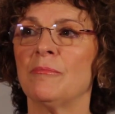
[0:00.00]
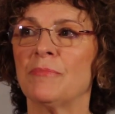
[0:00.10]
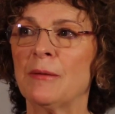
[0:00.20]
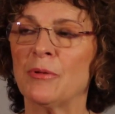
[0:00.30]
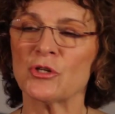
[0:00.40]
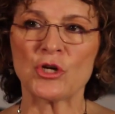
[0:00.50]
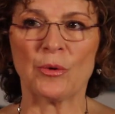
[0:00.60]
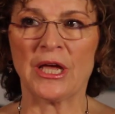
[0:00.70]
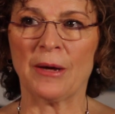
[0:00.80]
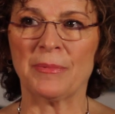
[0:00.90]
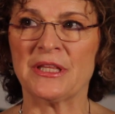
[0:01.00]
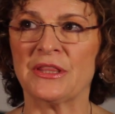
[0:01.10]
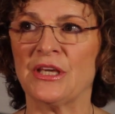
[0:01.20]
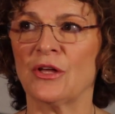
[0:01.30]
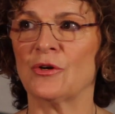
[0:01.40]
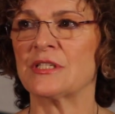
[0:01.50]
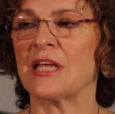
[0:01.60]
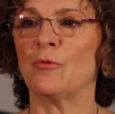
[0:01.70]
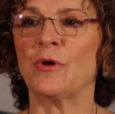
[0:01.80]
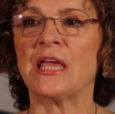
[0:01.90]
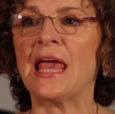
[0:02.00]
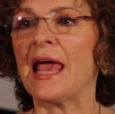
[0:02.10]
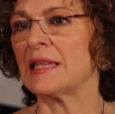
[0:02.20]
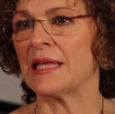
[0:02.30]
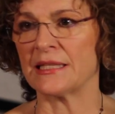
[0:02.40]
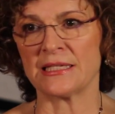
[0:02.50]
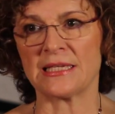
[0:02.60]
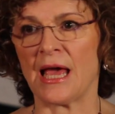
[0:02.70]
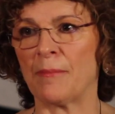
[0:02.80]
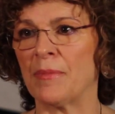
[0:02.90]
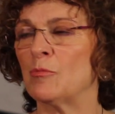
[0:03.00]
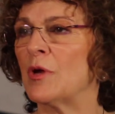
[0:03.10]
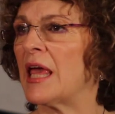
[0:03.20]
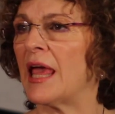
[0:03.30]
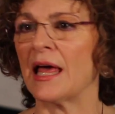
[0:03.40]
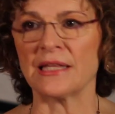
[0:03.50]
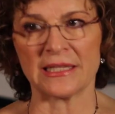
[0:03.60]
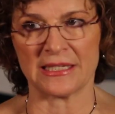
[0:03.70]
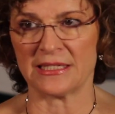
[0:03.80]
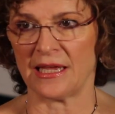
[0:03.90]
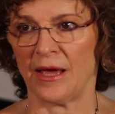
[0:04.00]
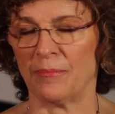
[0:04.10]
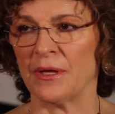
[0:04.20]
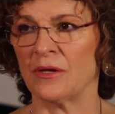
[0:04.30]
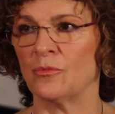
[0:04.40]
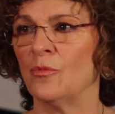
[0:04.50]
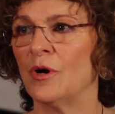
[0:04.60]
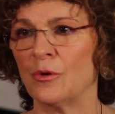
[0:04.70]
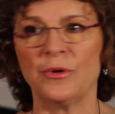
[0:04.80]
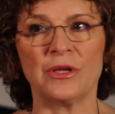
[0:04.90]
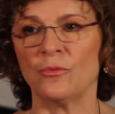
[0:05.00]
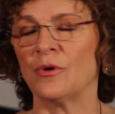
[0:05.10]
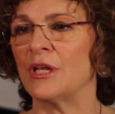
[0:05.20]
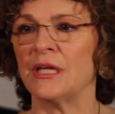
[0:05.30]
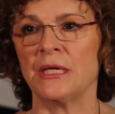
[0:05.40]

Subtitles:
people showing up at the theater saying, we can't let this happen, we can't let this happen, and what do you